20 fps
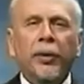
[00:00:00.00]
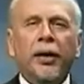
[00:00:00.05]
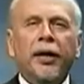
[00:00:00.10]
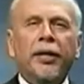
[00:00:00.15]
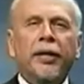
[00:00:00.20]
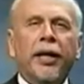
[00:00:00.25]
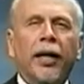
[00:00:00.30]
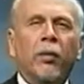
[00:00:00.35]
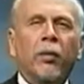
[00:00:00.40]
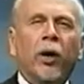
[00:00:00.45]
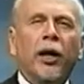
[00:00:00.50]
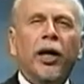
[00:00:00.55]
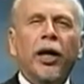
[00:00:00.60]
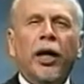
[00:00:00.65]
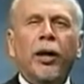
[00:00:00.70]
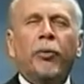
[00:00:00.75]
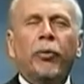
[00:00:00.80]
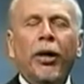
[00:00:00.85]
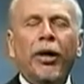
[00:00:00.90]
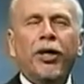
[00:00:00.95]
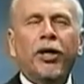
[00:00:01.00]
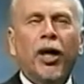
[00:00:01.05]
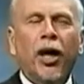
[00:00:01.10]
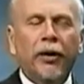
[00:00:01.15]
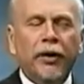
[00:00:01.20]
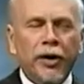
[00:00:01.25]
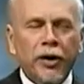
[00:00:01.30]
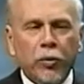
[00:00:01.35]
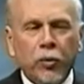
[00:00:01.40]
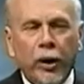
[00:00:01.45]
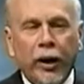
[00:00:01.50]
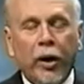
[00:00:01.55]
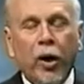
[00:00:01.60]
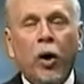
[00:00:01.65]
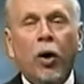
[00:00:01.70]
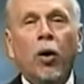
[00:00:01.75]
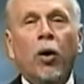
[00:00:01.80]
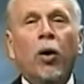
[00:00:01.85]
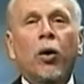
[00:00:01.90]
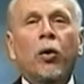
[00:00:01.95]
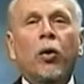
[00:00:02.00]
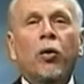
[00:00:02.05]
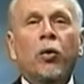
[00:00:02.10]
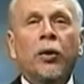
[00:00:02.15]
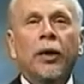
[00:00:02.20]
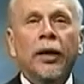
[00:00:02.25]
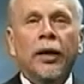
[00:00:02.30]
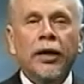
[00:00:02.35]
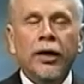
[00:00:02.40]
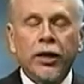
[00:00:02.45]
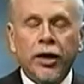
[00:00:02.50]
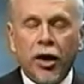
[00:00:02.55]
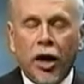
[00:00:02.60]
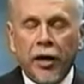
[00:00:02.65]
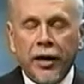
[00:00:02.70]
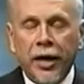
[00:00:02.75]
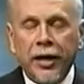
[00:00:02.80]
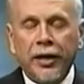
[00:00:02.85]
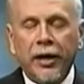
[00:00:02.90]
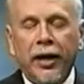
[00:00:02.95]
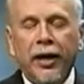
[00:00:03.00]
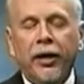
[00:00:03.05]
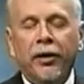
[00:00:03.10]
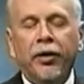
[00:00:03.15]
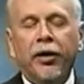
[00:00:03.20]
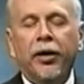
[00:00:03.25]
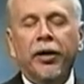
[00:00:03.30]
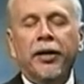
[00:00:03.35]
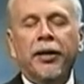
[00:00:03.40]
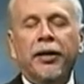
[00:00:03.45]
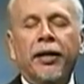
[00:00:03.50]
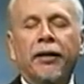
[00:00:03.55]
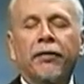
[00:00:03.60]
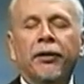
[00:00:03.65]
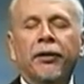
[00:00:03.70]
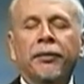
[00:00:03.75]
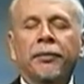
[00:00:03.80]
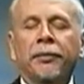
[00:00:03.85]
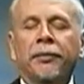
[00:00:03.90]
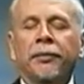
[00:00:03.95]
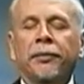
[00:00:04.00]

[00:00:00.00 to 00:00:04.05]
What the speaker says: He said, what are you going to preach on this week? Oh, John 18:37.